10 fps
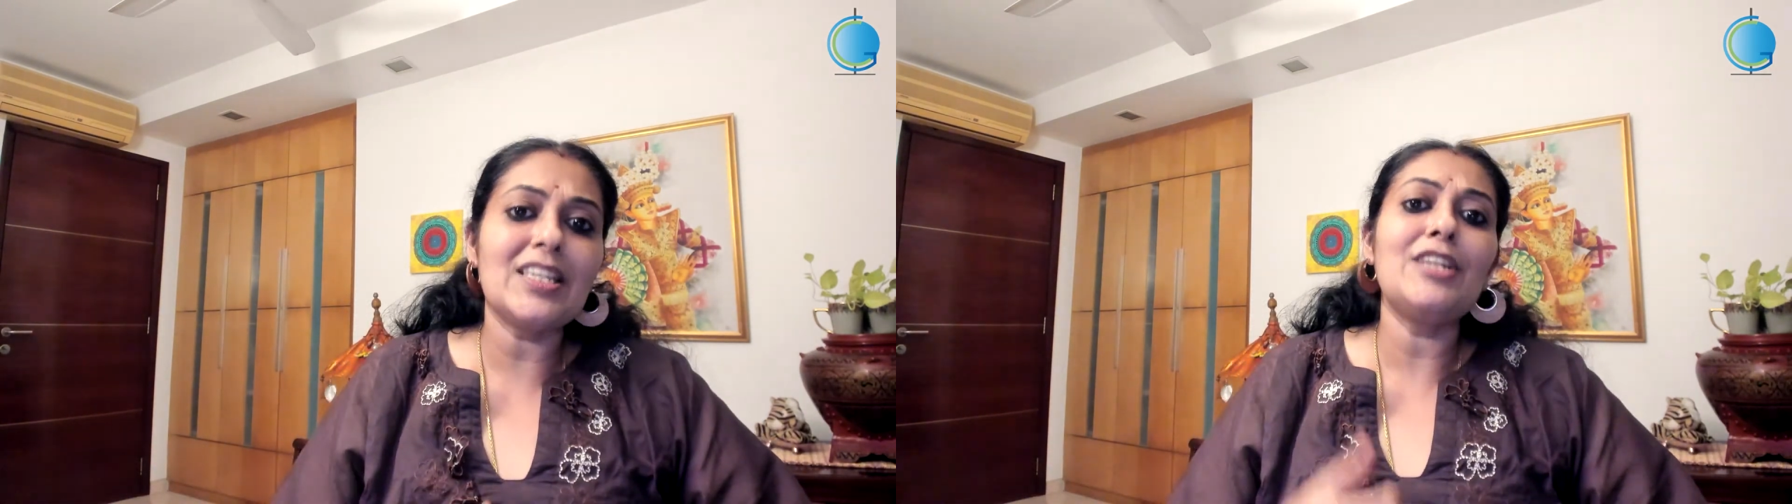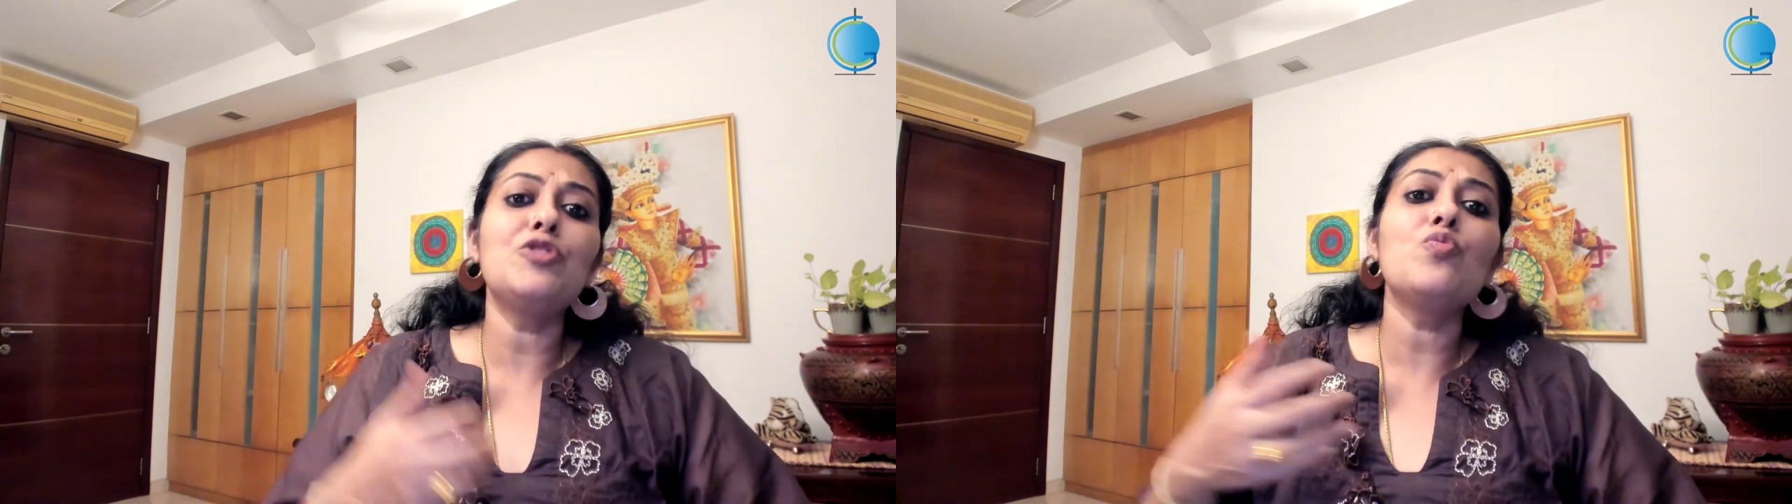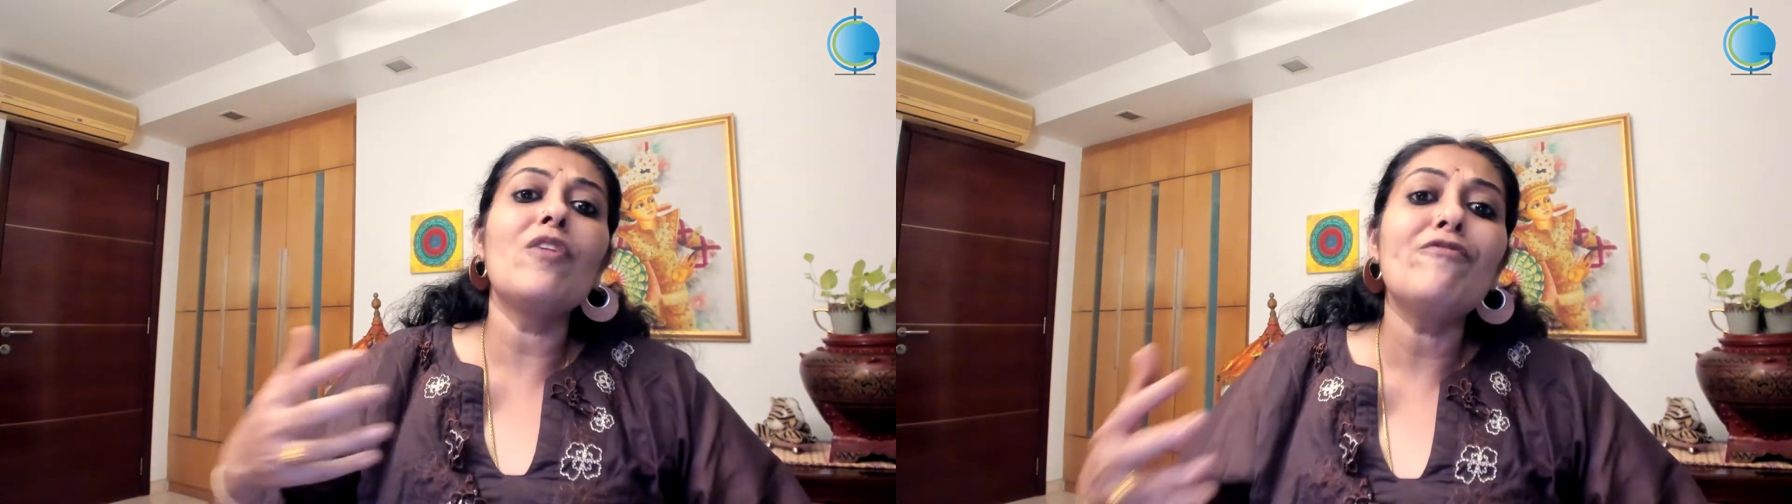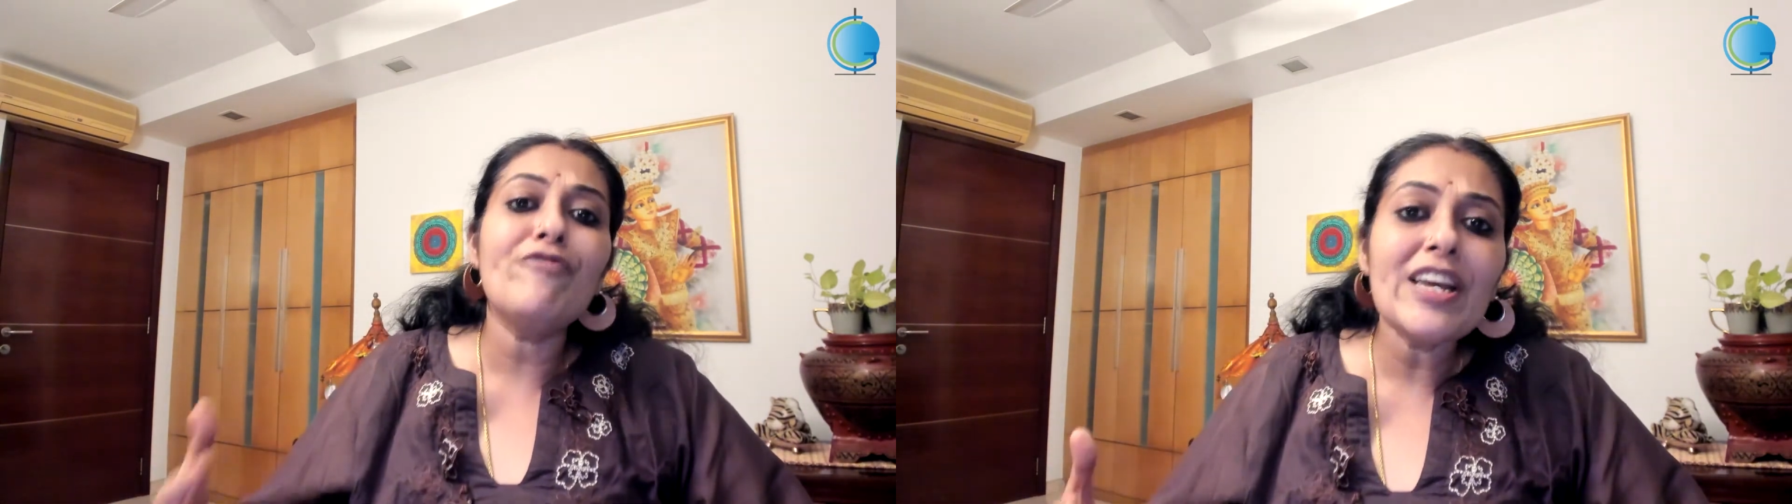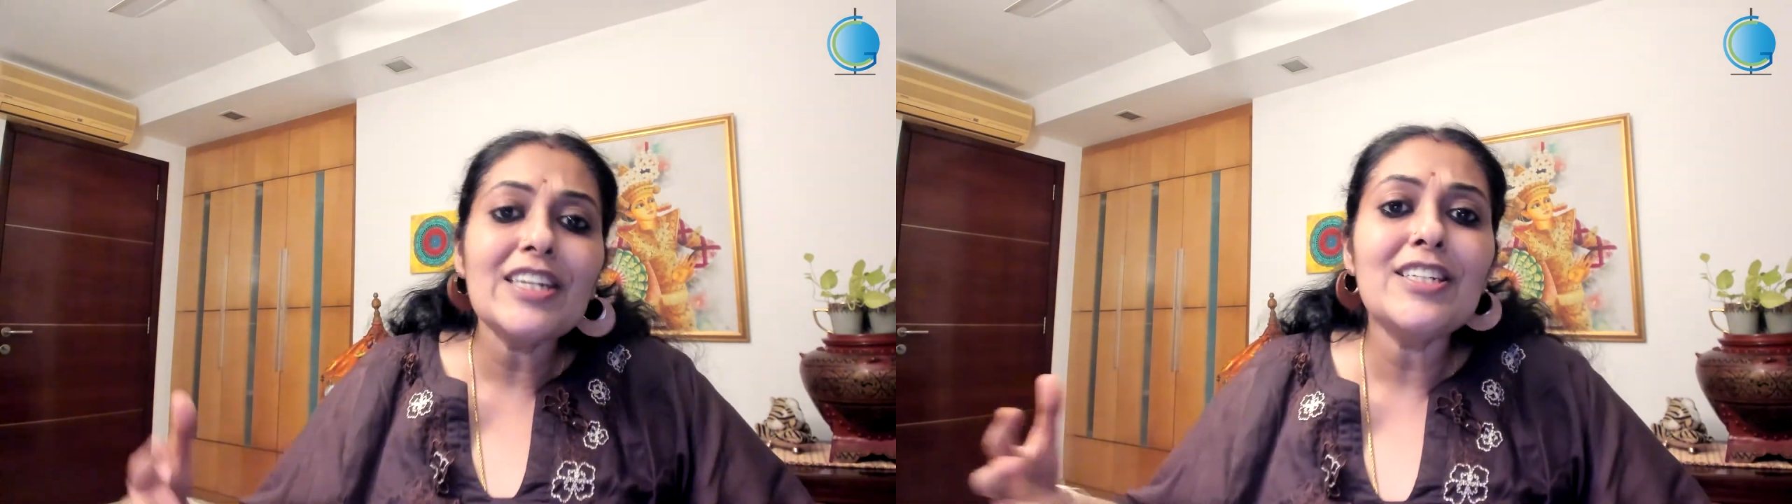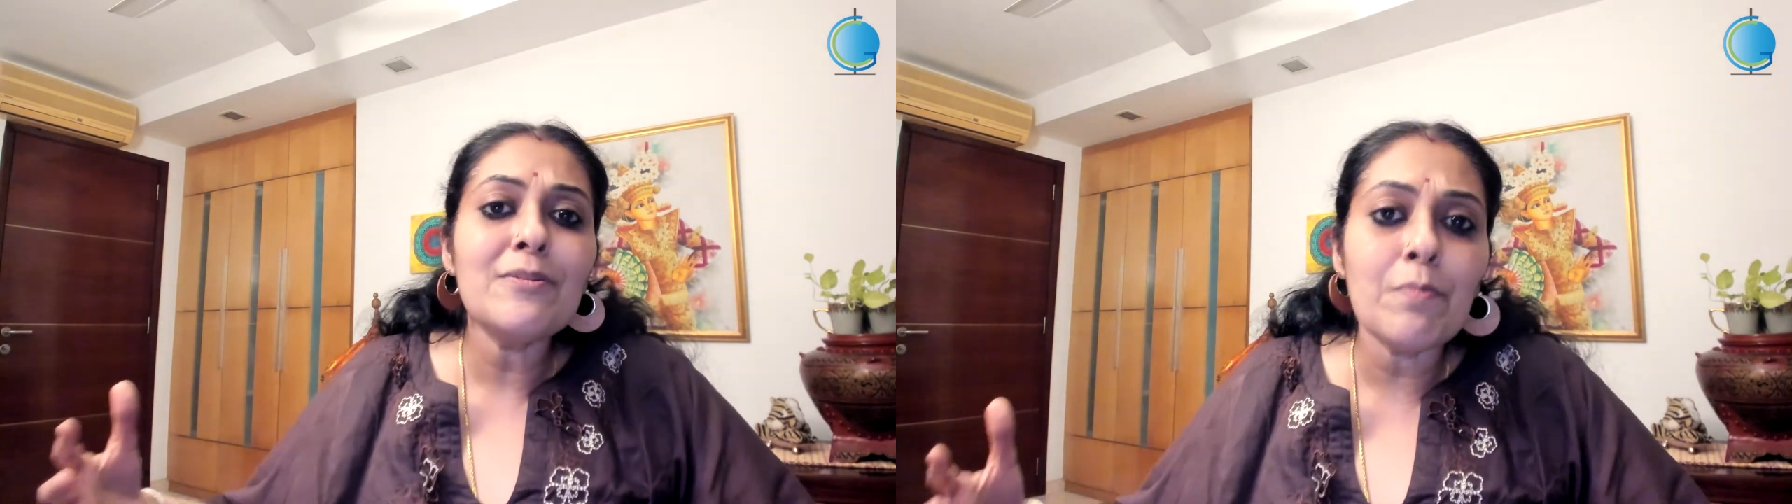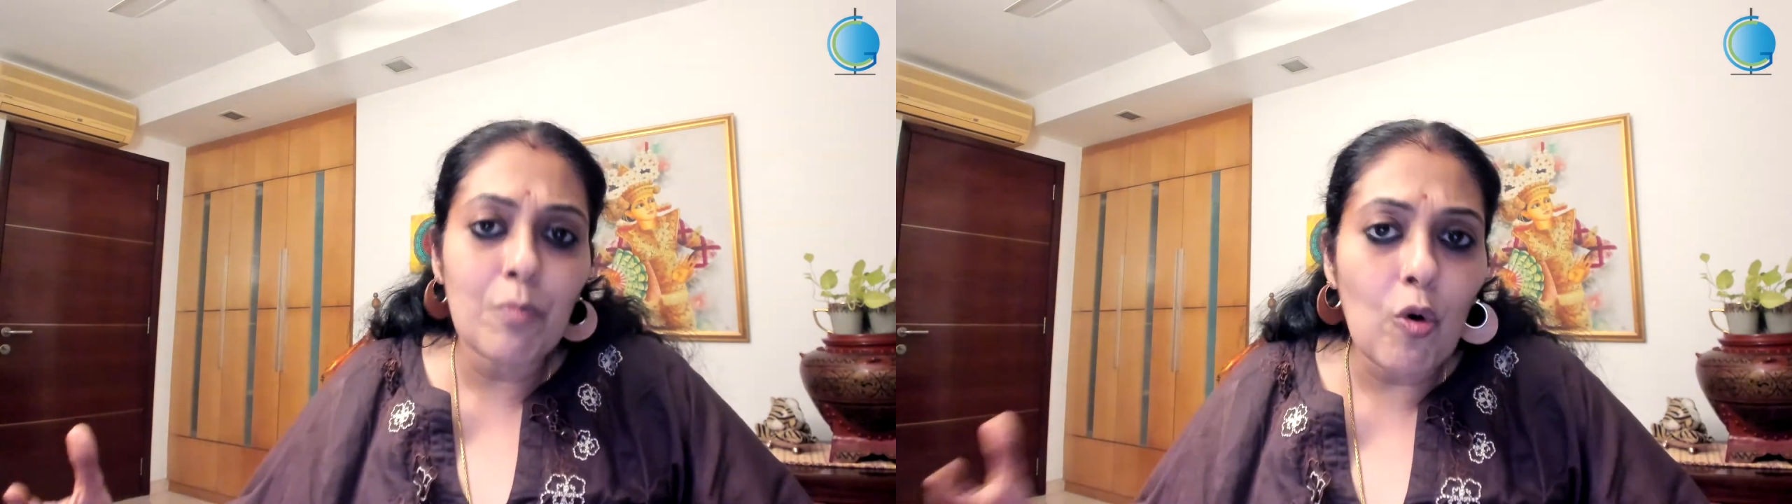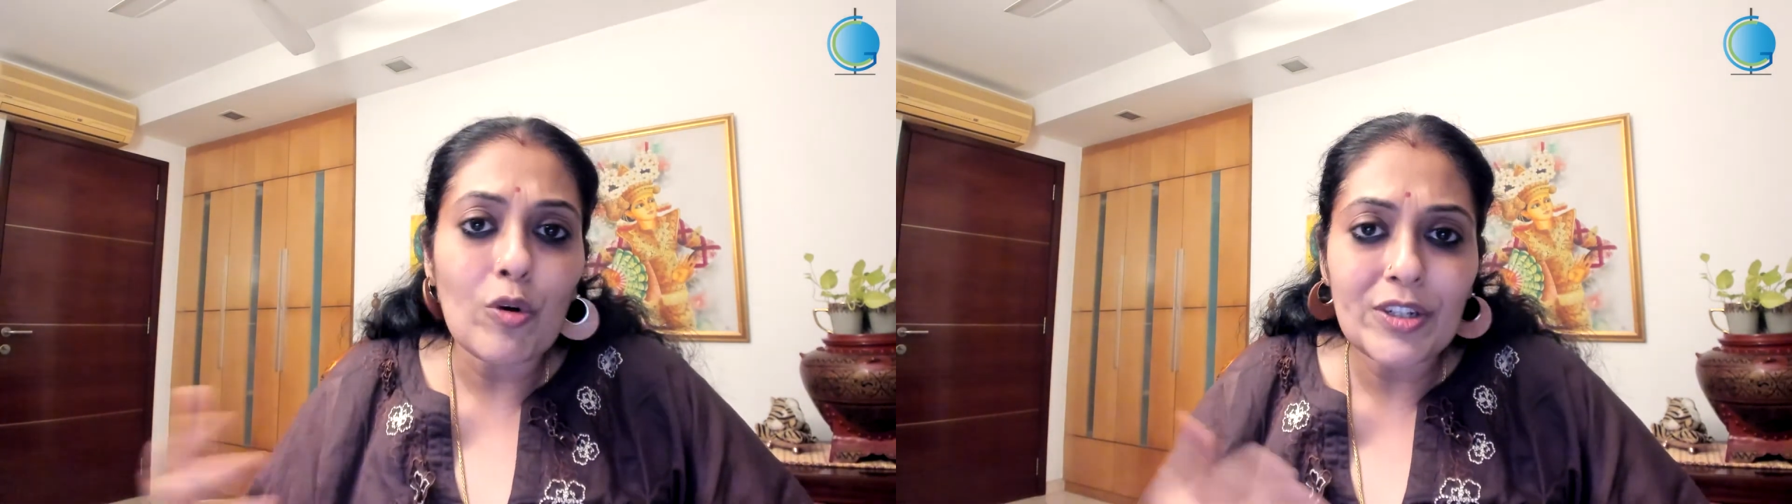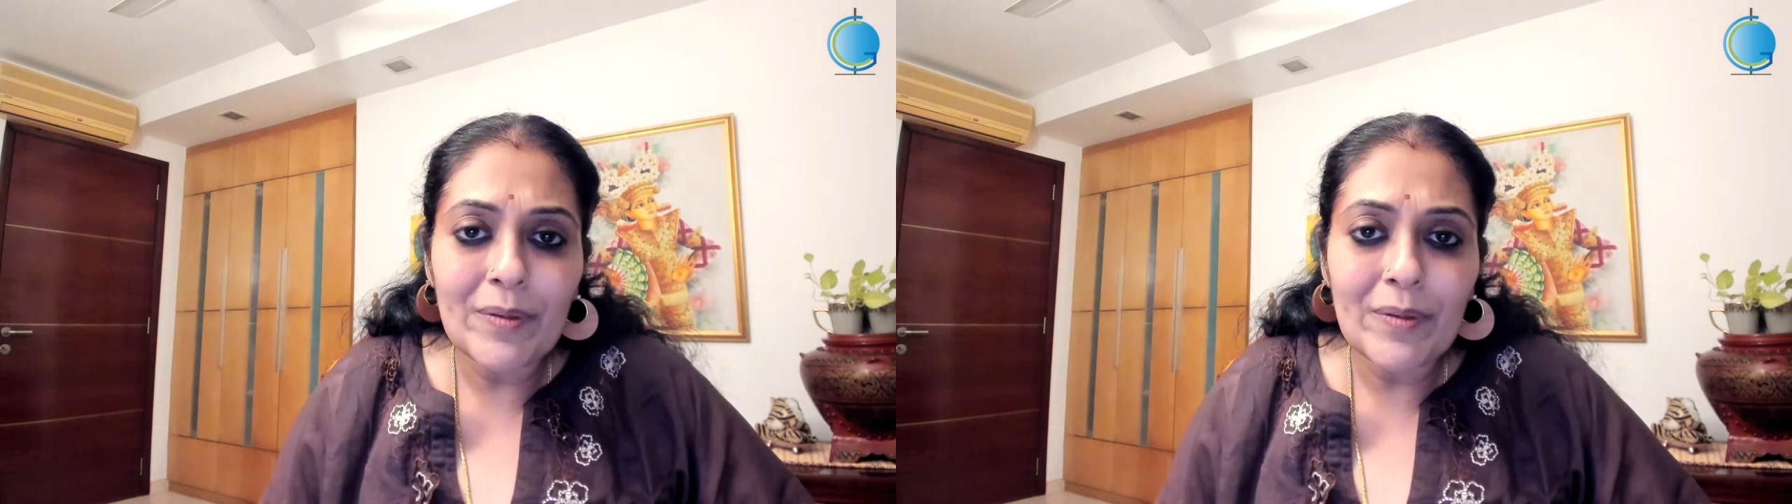into a victim mode.